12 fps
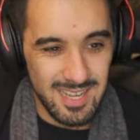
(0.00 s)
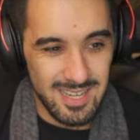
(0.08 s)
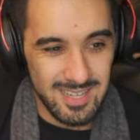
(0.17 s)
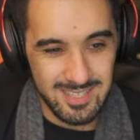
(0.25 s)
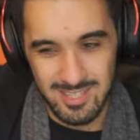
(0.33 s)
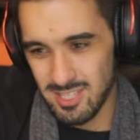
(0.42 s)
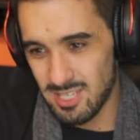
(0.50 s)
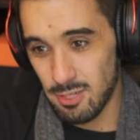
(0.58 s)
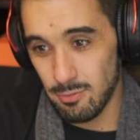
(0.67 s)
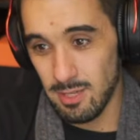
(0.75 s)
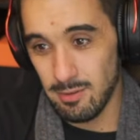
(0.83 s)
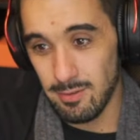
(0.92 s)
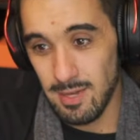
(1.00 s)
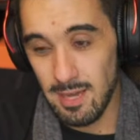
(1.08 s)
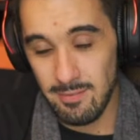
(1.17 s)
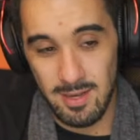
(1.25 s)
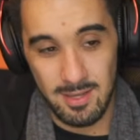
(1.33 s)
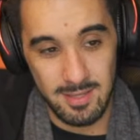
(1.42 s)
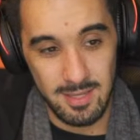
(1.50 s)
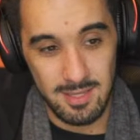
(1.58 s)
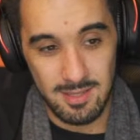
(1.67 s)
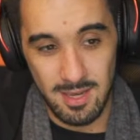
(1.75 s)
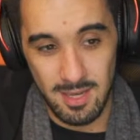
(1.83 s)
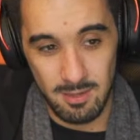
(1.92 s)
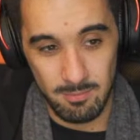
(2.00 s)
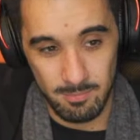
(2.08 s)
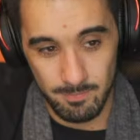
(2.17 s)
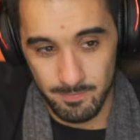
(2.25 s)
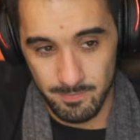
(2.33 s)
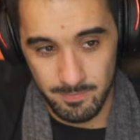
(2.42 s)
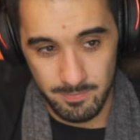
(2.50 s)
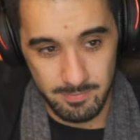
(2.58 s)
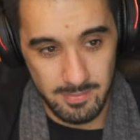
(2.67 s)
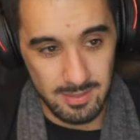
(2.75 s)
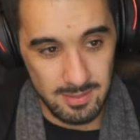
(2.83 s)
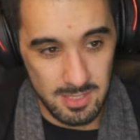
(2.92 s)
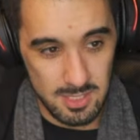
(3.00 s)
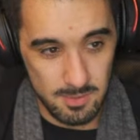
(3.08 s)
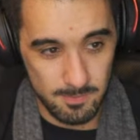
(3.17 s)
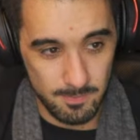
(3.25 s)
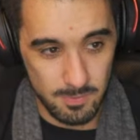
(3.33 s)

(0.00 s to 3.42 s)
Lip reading: Considering we have had a game that has